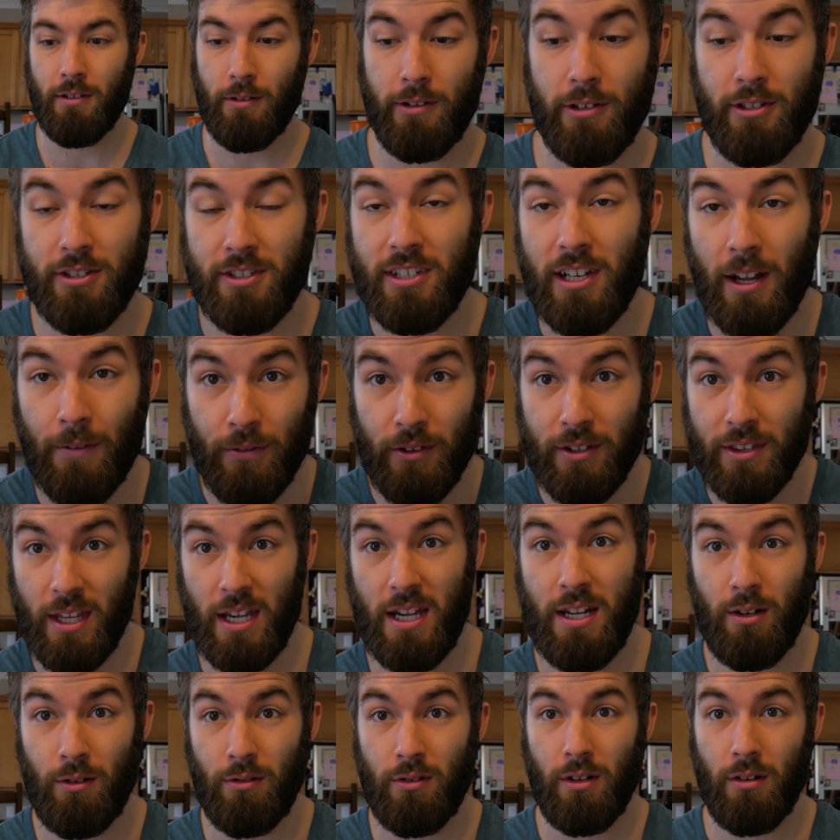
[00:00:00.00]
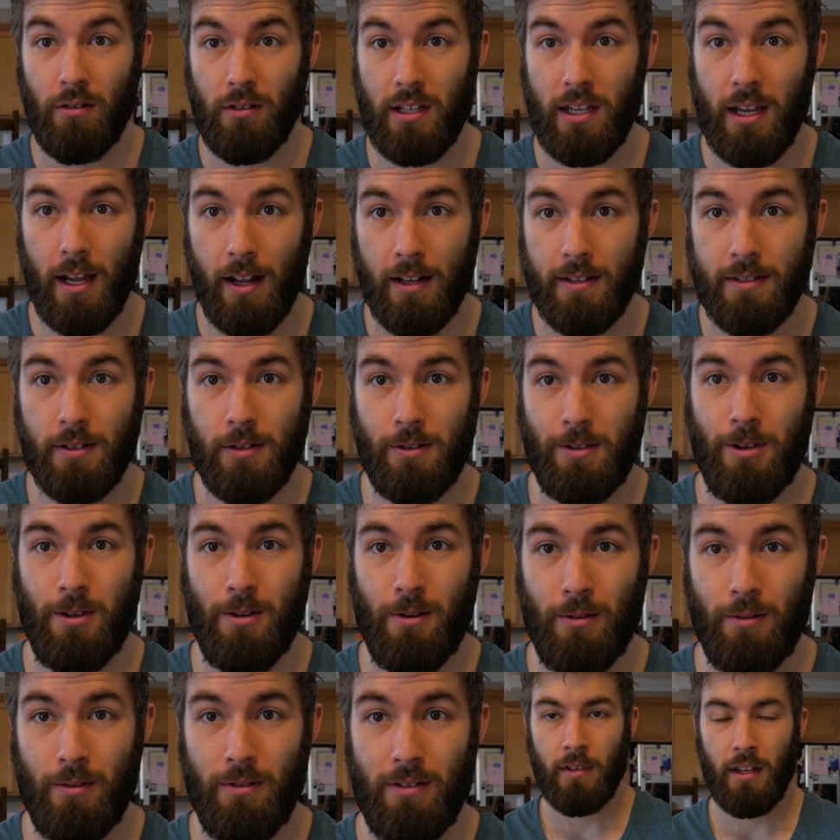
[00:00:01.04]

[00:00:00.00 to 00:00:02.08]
There's stuff that they don't know the answer to.